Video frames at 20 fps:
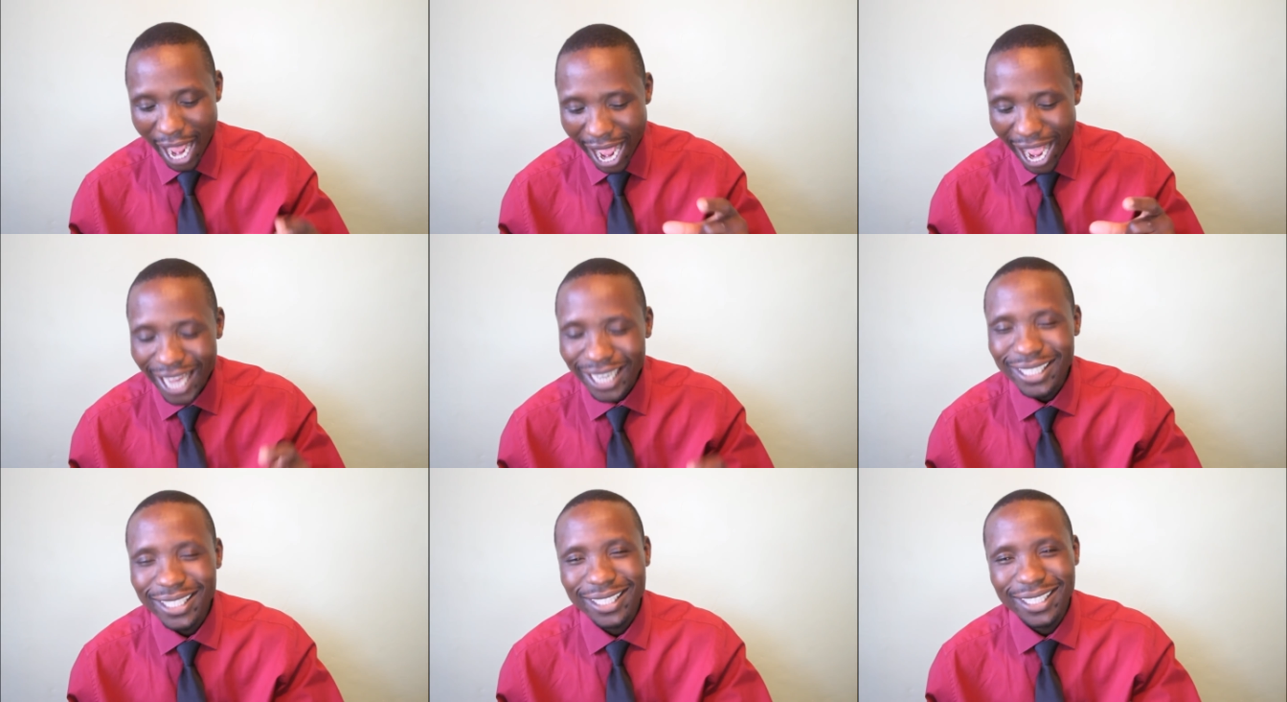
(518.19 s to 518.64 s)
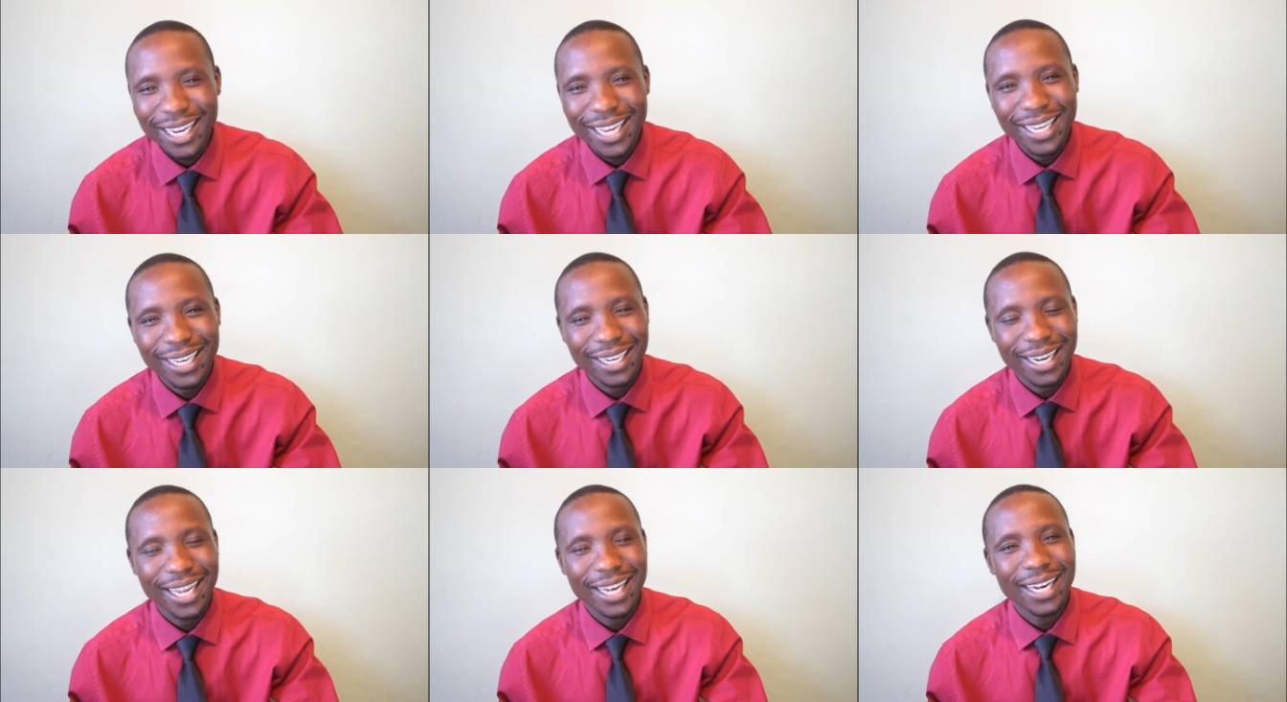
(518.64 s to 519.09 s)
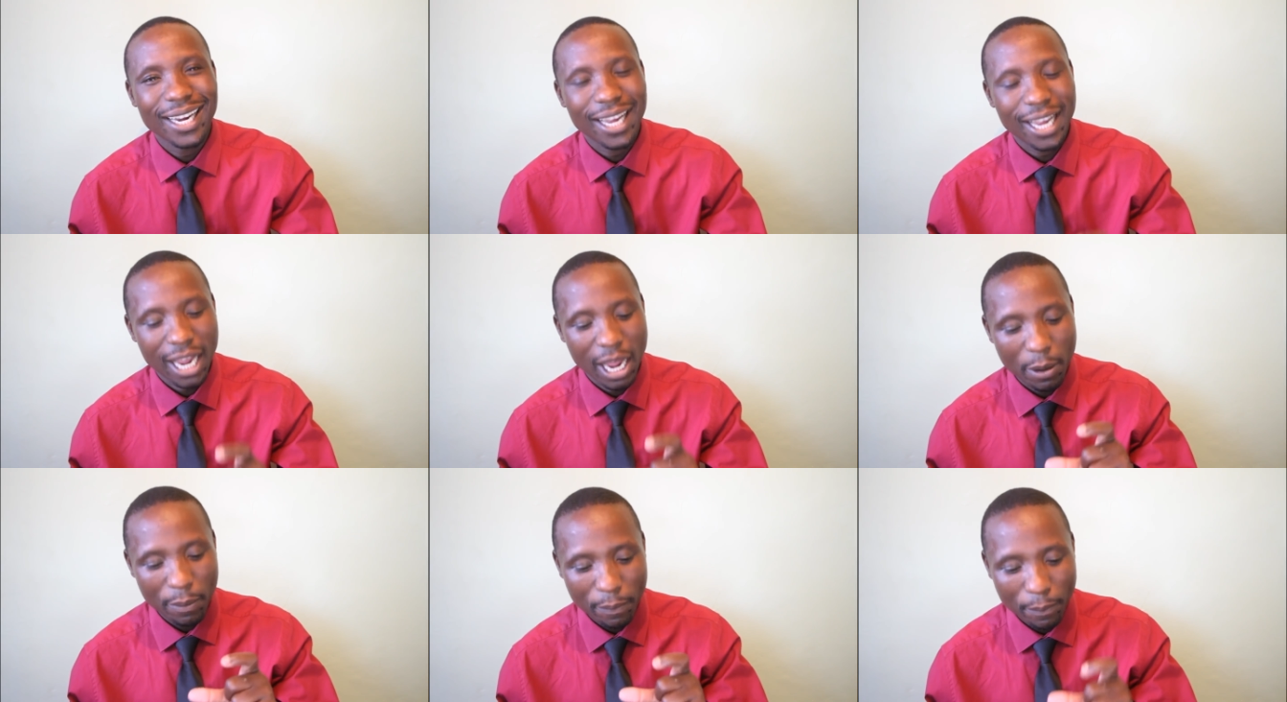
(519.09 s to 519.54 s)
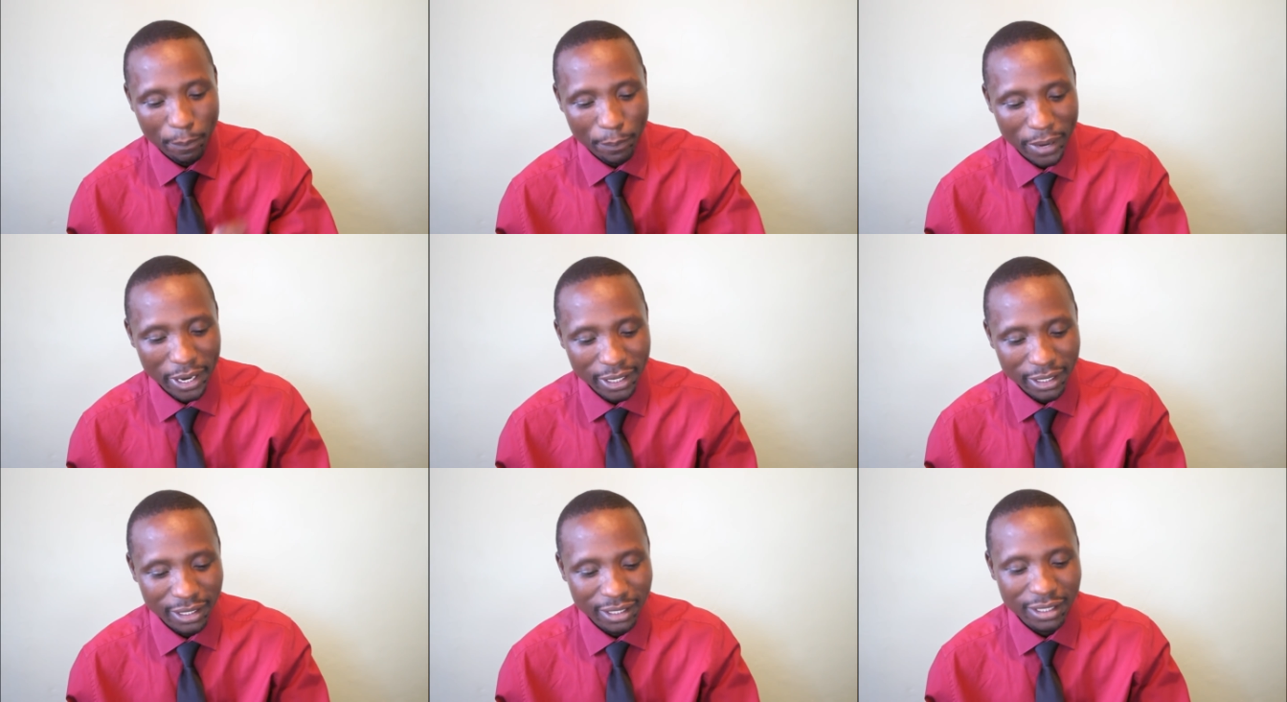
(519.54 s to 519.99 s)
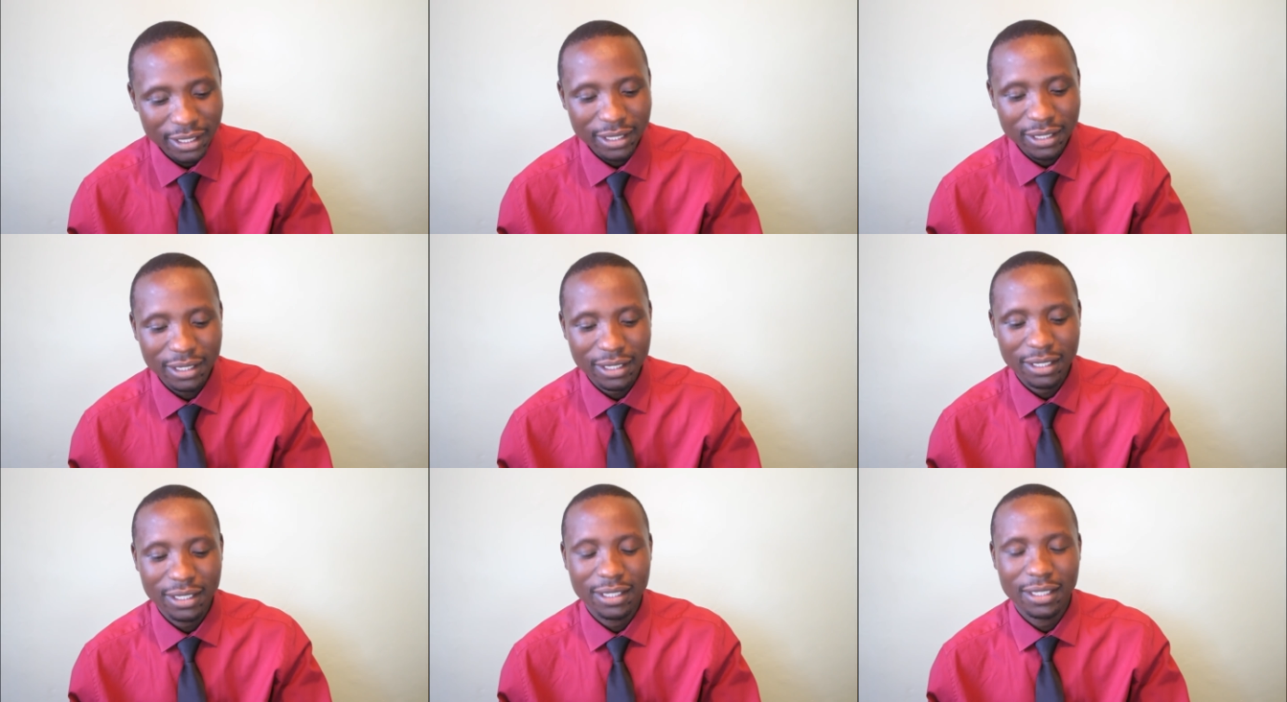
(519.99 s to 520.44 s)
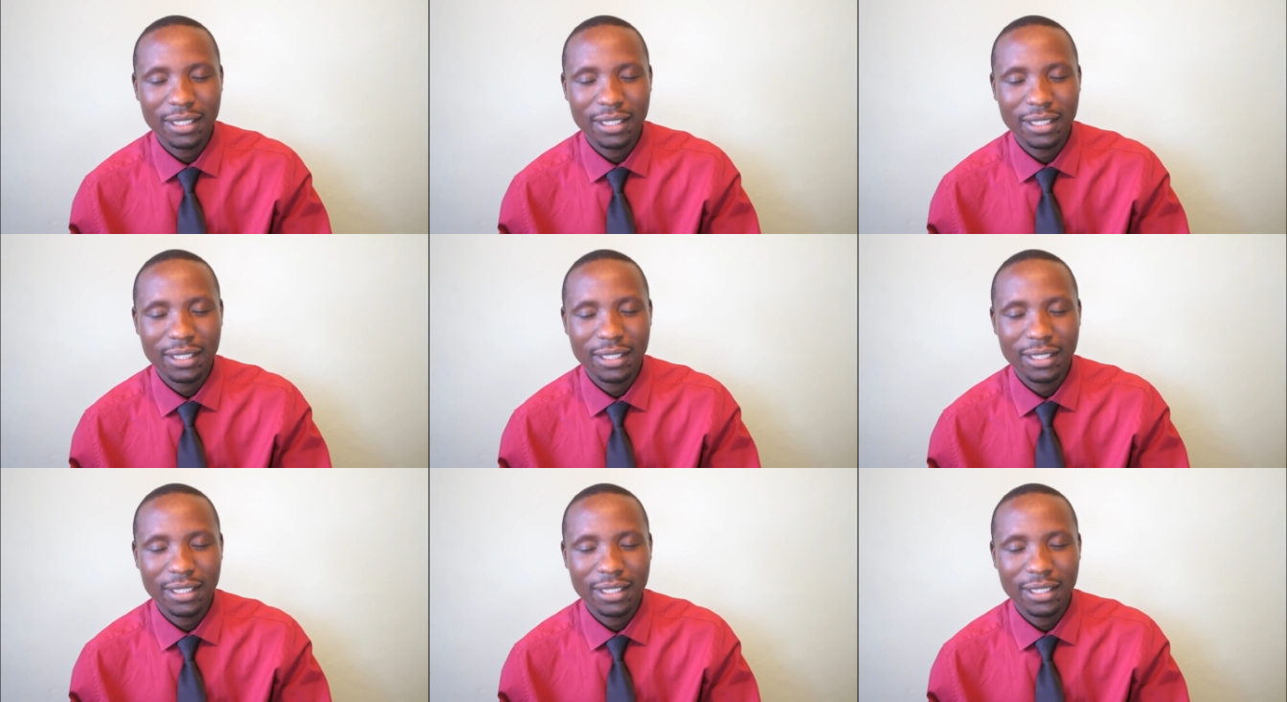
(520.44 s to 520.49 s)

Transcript: anti Raila campaigns